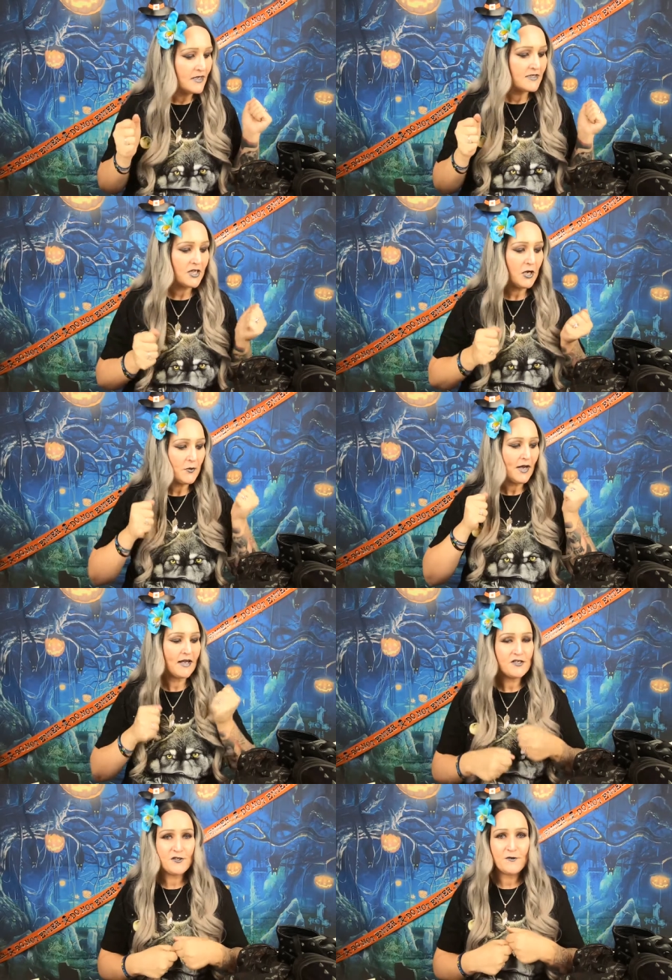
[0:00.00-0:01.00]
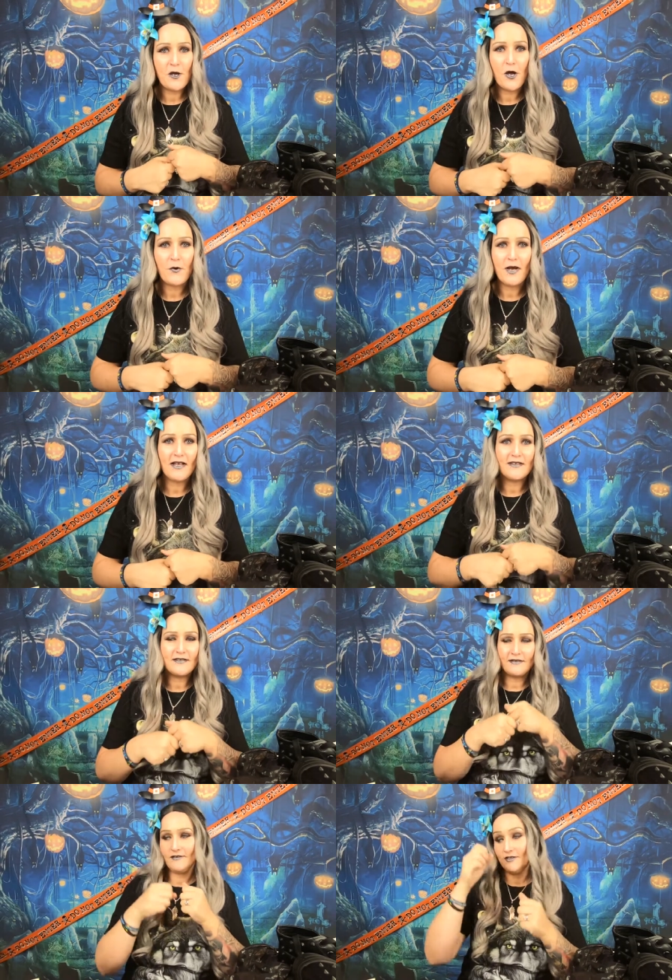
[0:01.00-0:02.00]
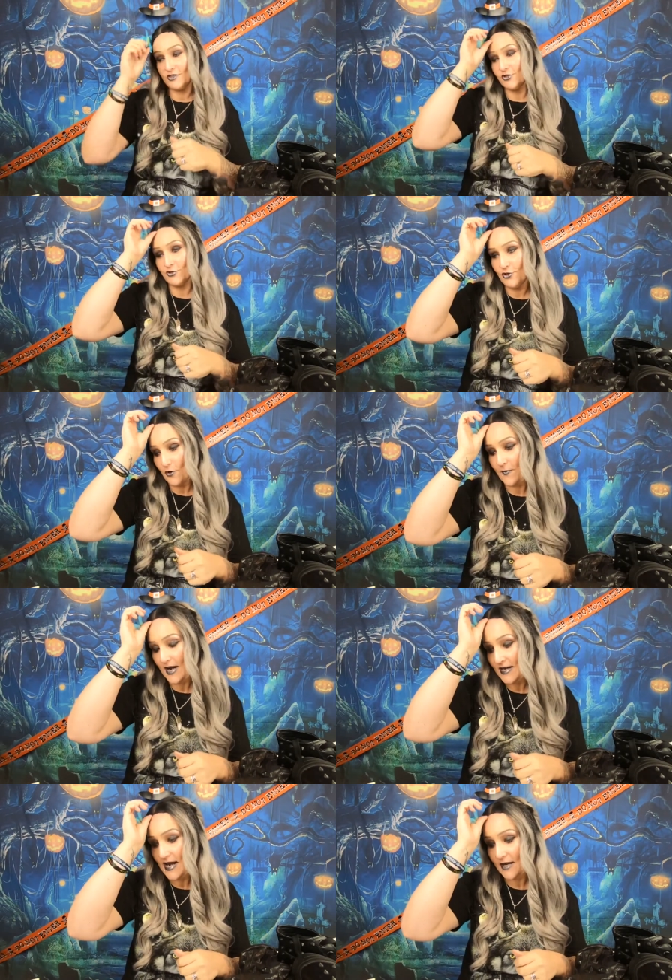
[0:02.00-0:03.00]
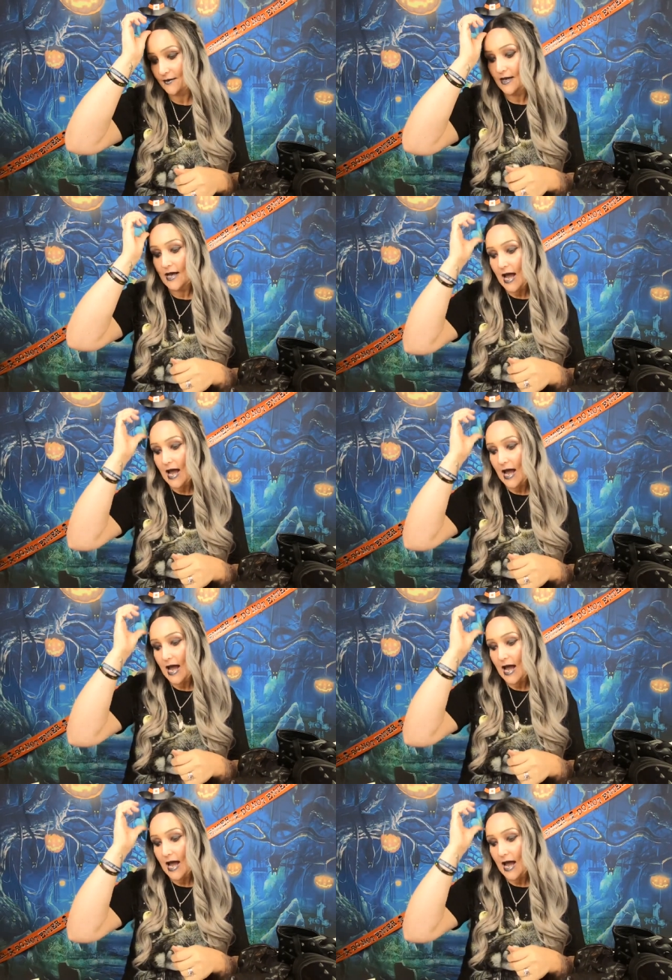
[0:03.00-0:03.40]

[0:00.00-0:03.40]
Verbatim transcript: So as you know, as you should know by now,